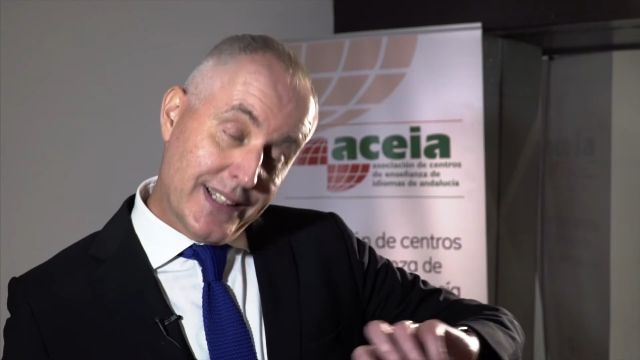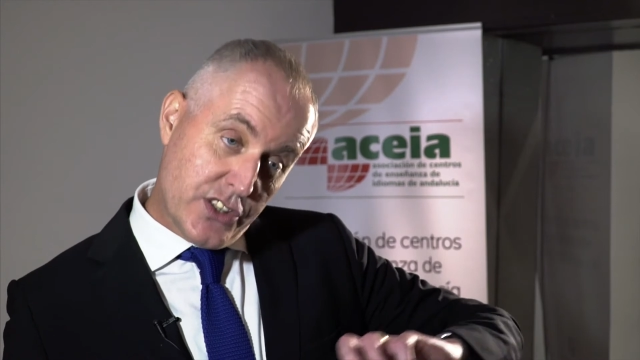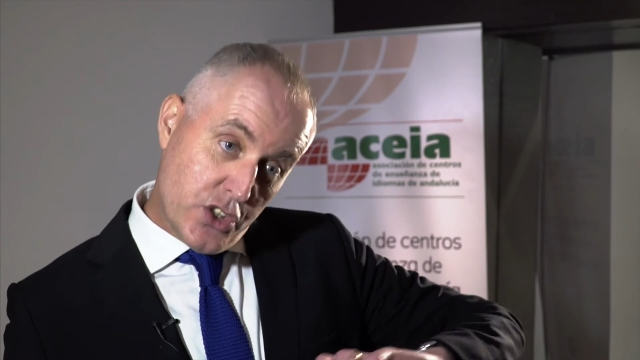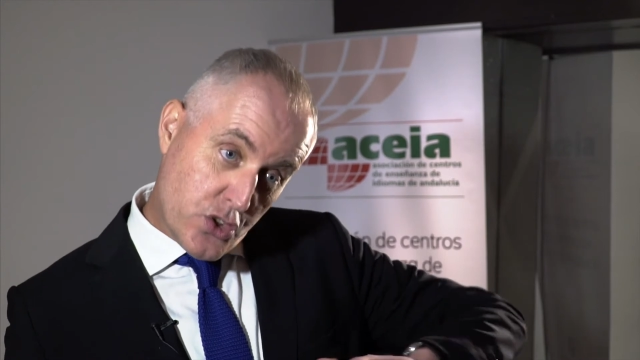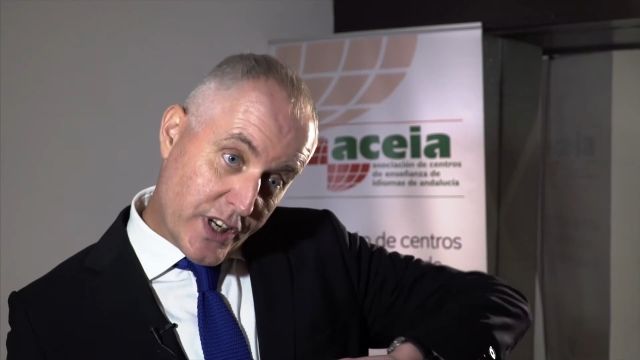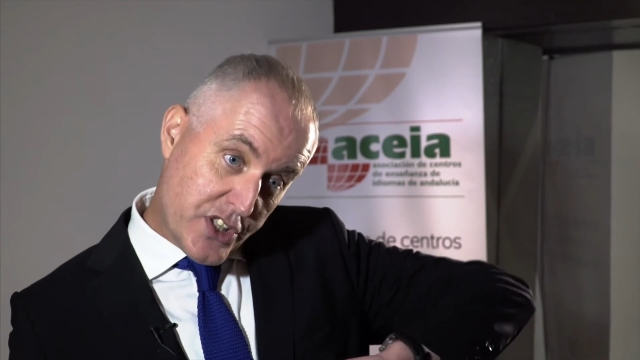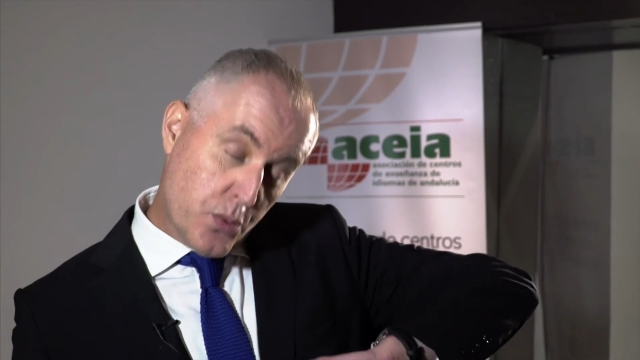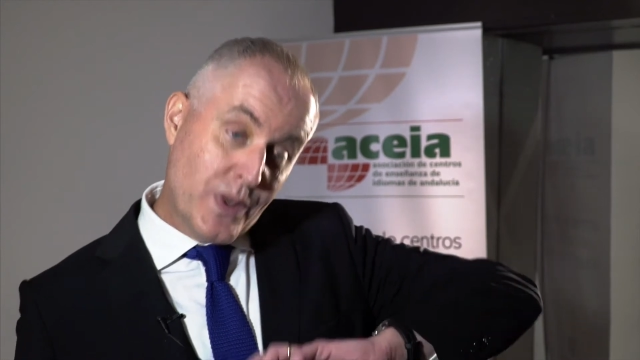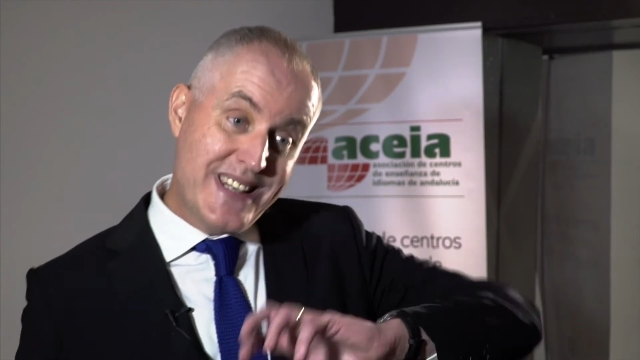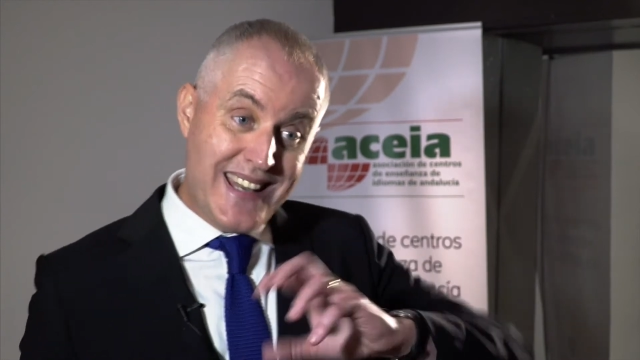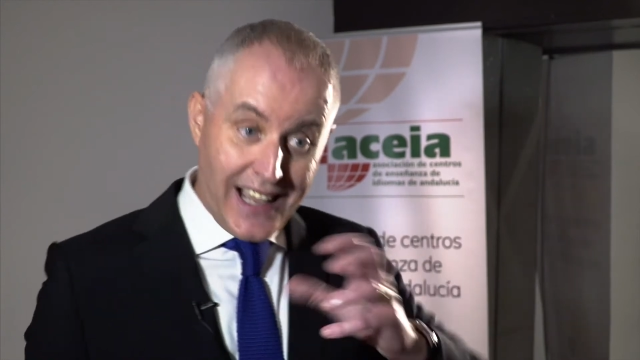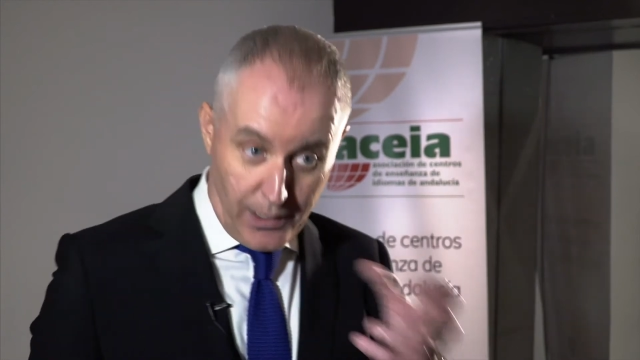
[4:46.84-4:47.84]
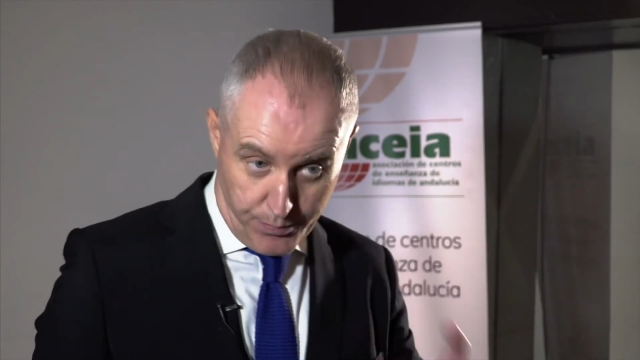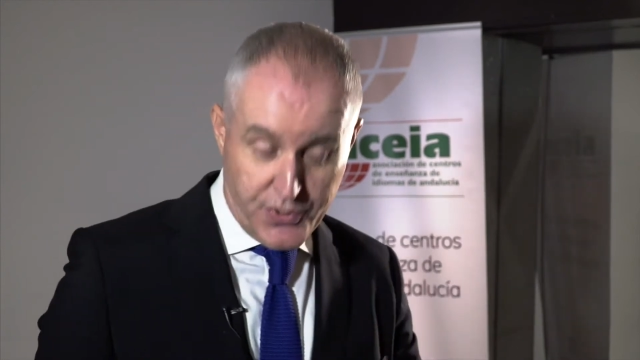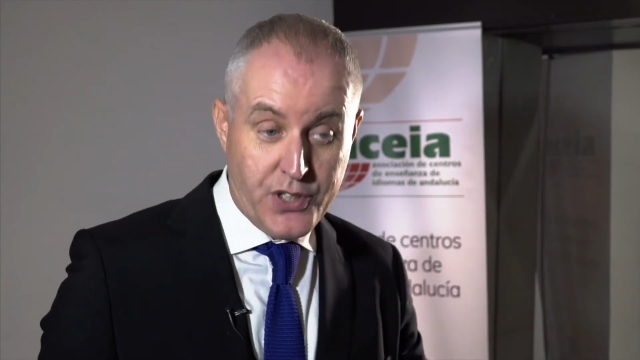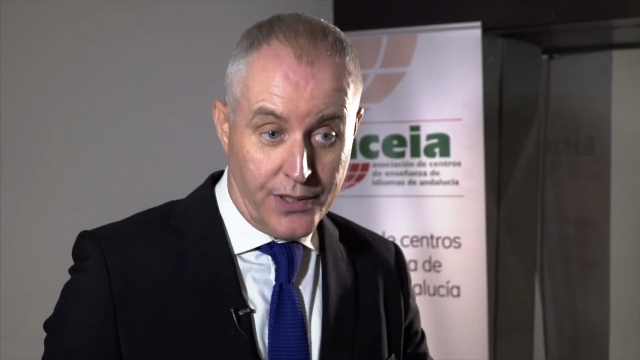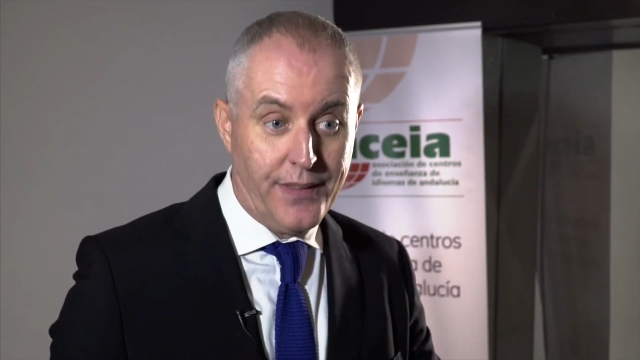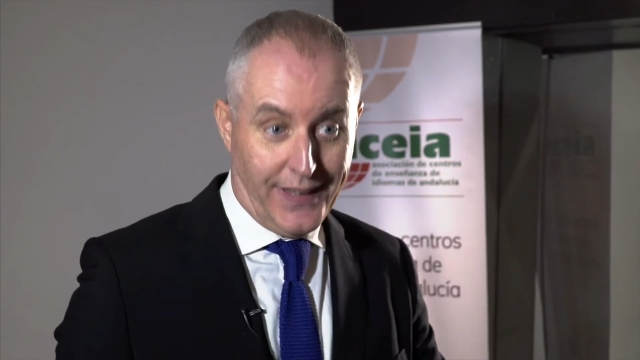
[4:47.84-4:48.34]
and to try to
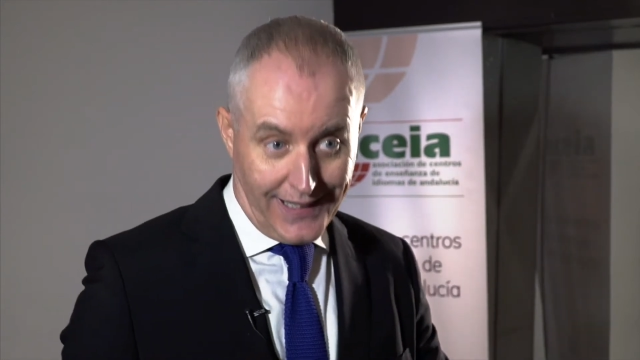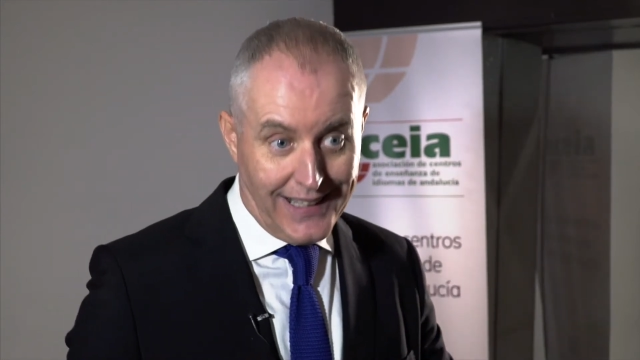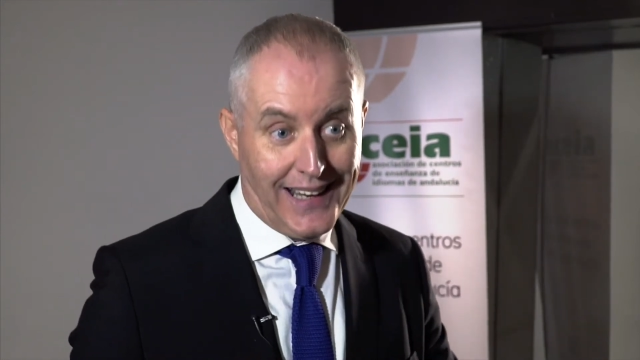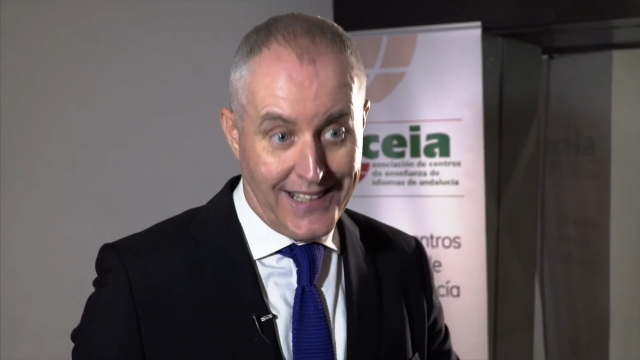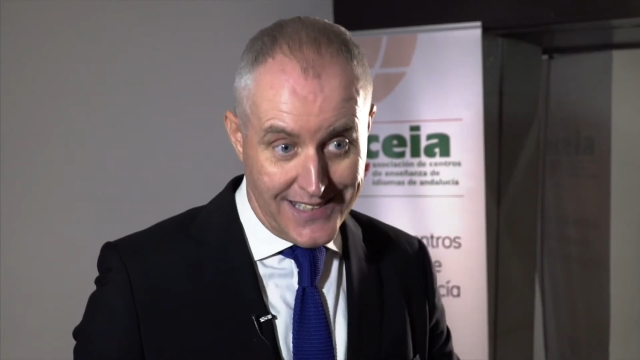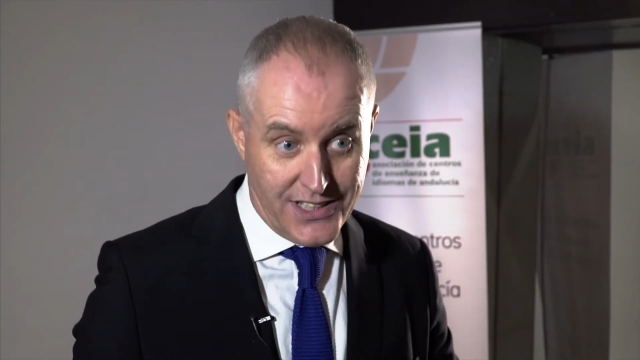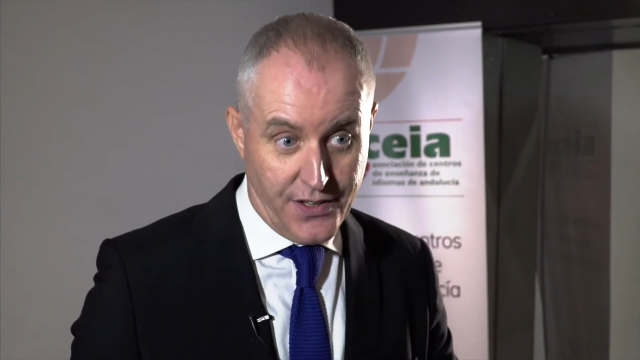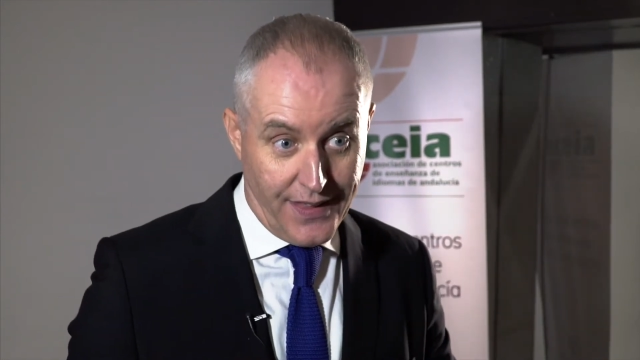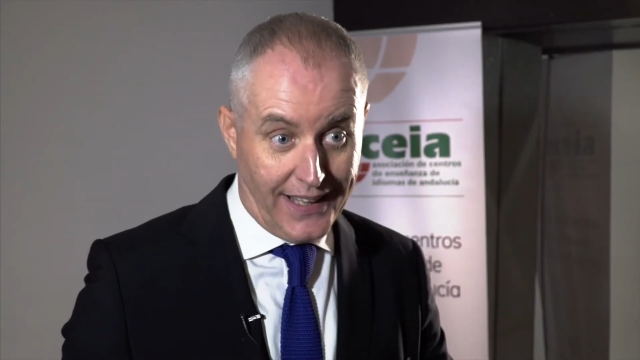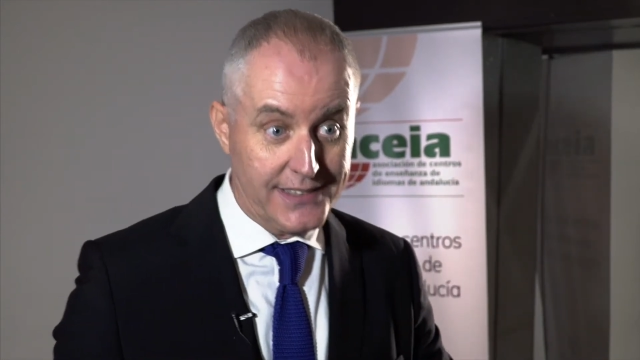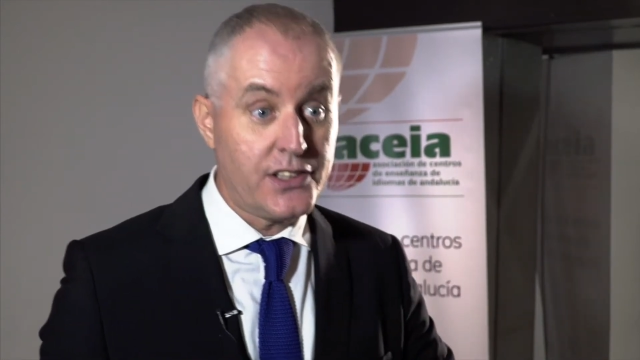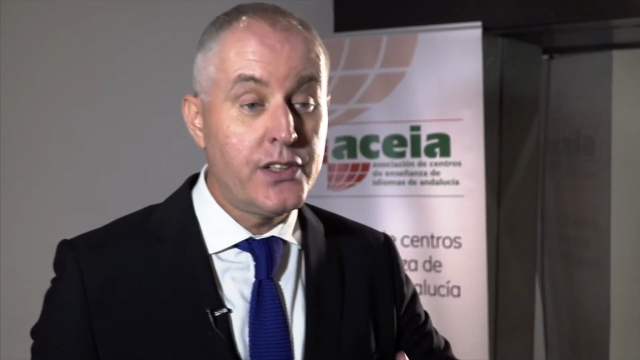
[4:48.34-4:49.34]
adapt their class to that.